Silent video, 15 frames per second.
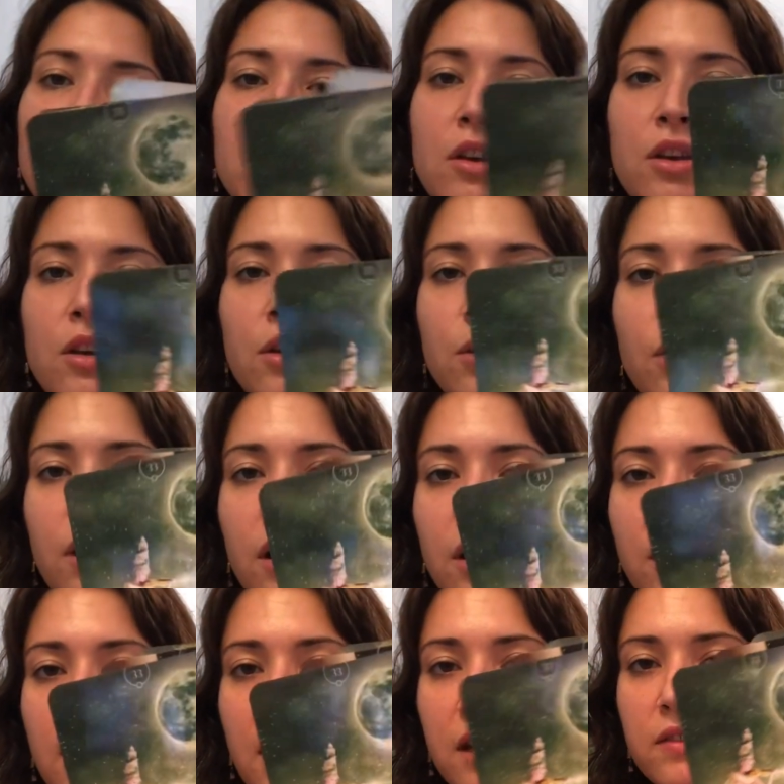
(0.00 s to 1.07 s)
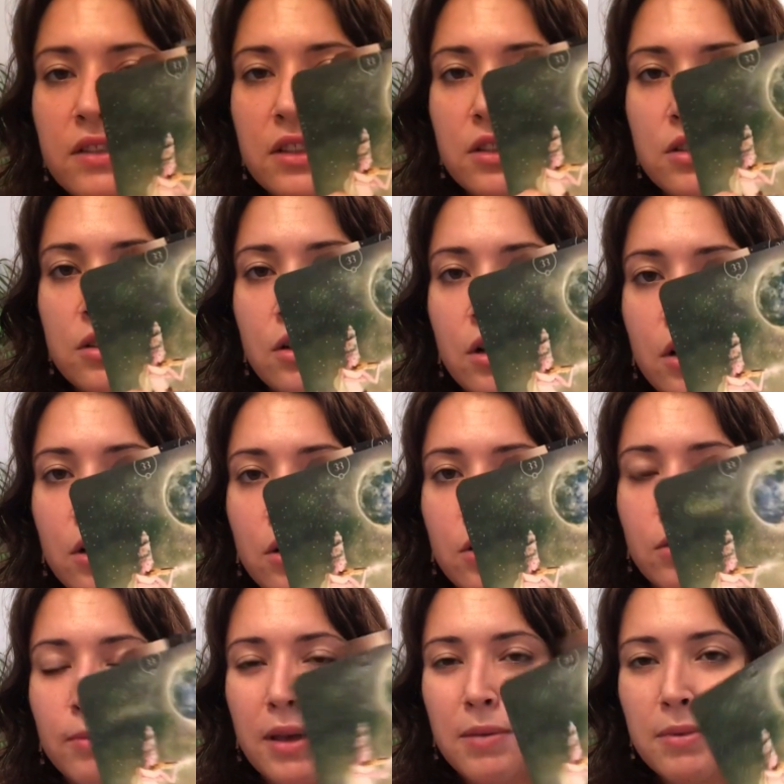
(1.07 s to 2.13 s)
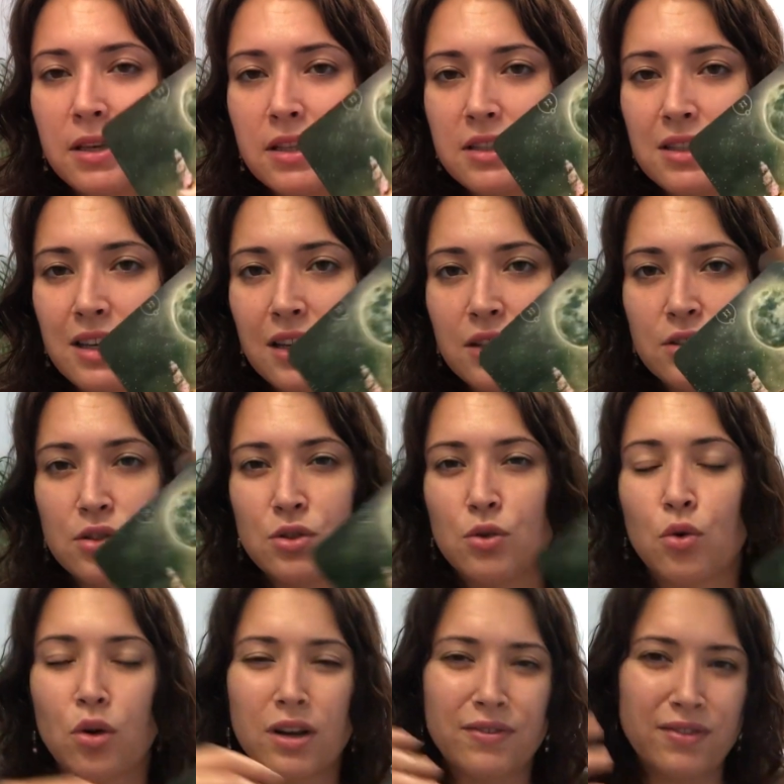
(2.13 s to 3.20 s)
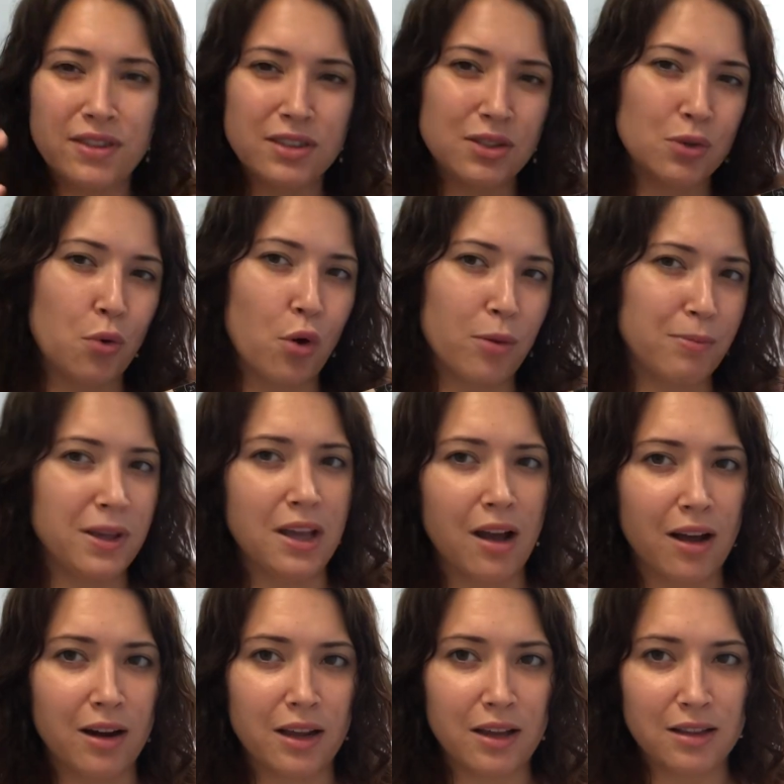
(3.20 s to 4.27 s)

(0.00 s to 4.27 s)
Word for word: You are having to go, maybe it's like, it feels scorpionic.